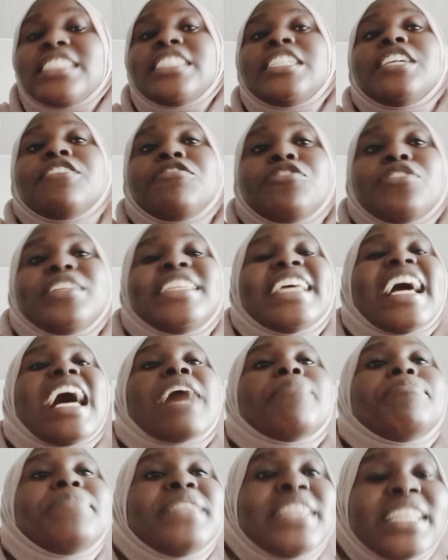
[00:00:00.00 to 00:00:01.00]
gives you the
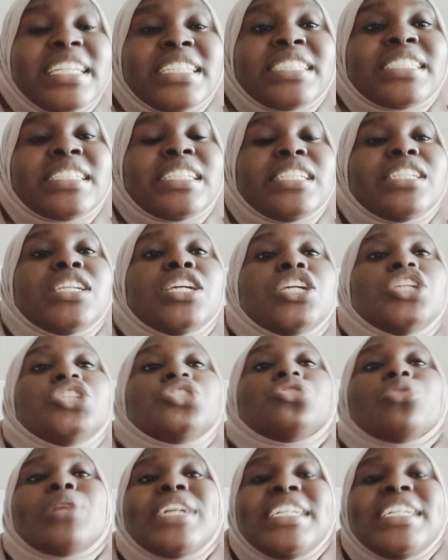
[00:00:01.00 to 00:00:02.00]
ability to